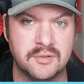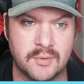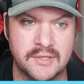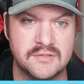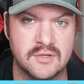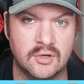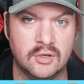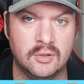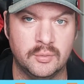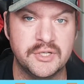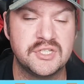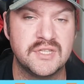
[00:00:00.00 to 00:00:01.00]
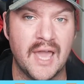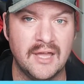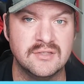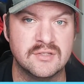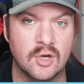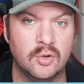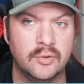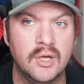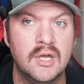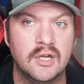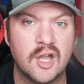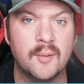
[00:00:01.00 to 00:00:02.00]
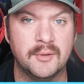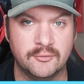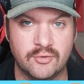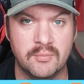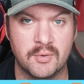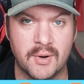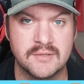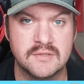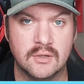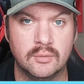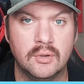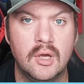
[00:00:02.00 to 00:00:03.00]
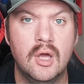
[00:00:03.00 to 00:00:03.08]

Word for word: red zone, or reached the end zone coming from the red zone.